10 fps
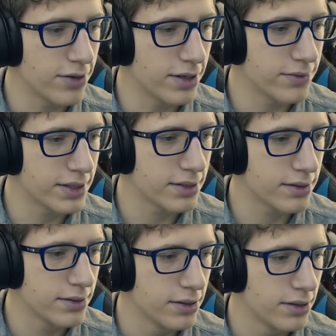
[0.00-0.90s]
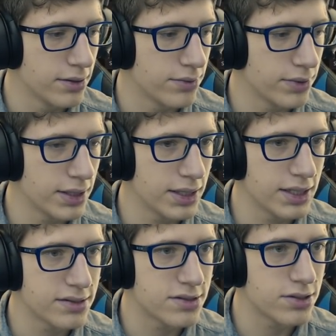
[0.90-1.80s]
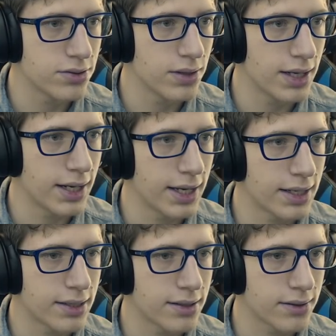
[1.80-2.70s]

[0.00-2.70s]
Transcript: what? We need to like